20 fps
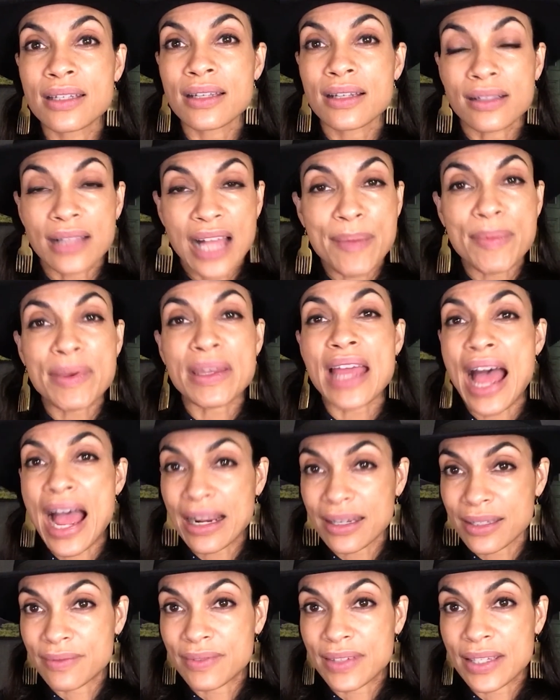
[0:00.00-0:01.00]
climate
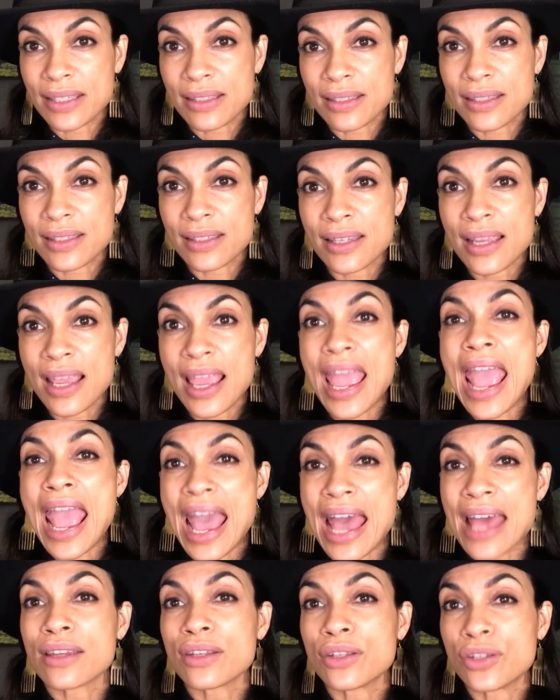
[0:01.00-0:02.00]
activists
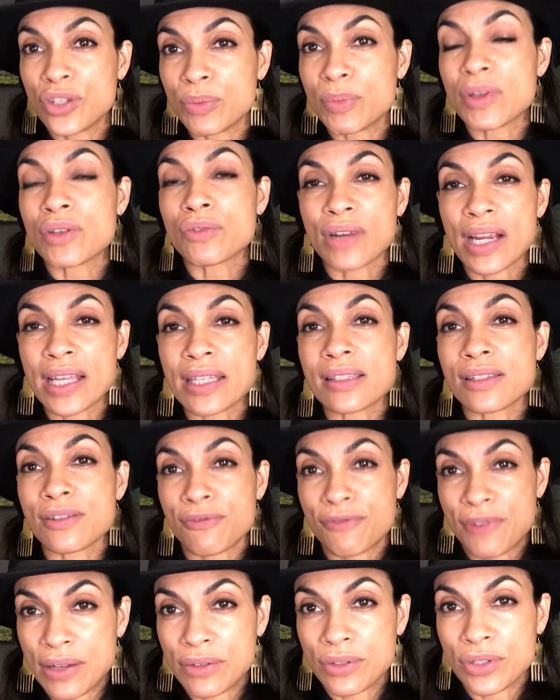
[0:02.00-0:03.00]
and human rights
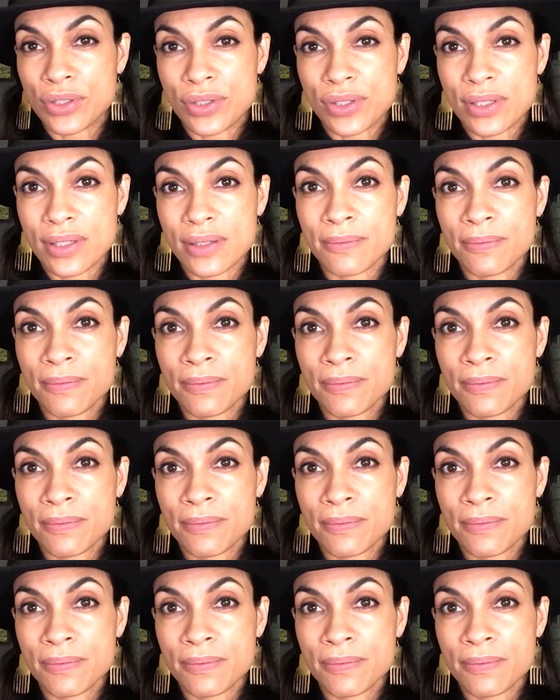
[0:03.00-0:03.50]
defenders.